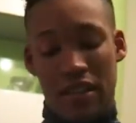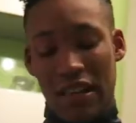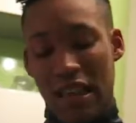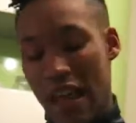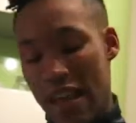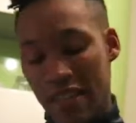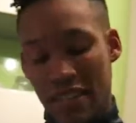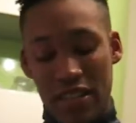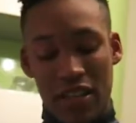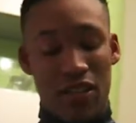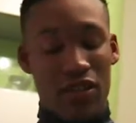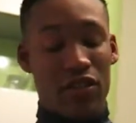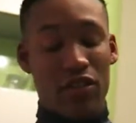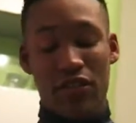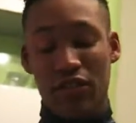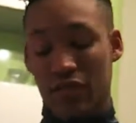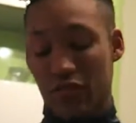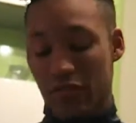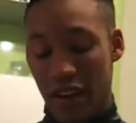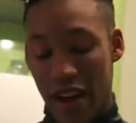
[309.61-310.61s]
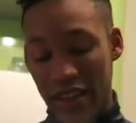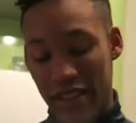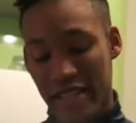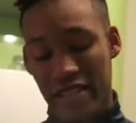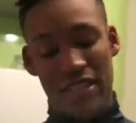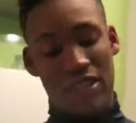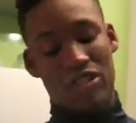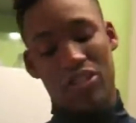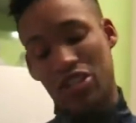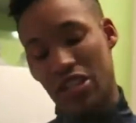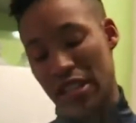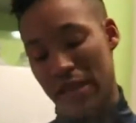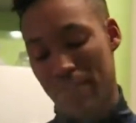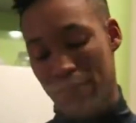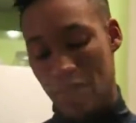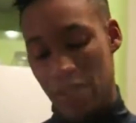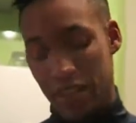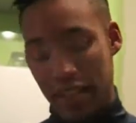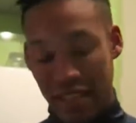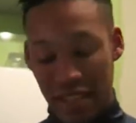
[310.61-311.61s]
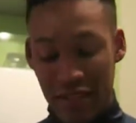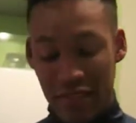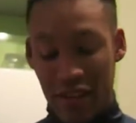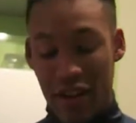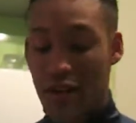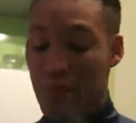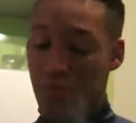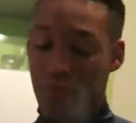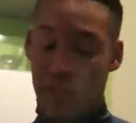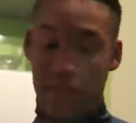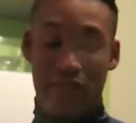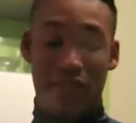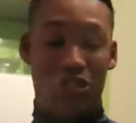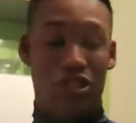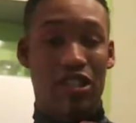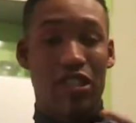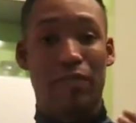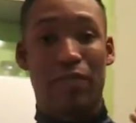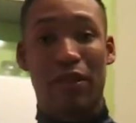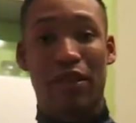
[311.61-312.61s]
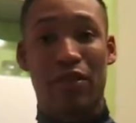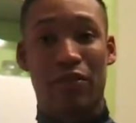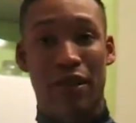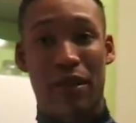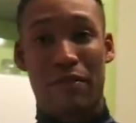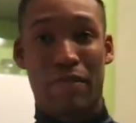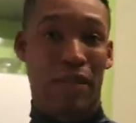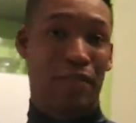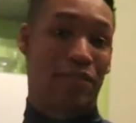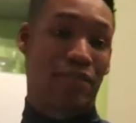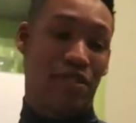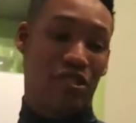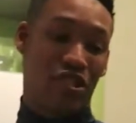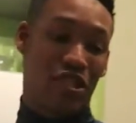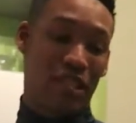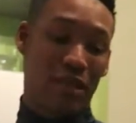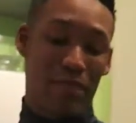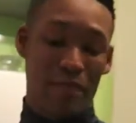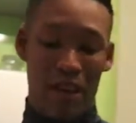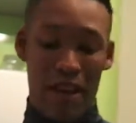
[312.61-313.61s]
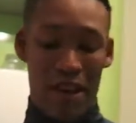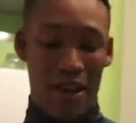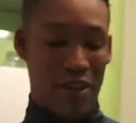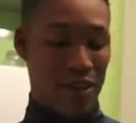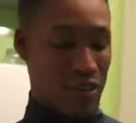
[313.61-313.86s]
Classical, the rice is cheap, the lean ground beef is cheap, and the red pepper is cheap.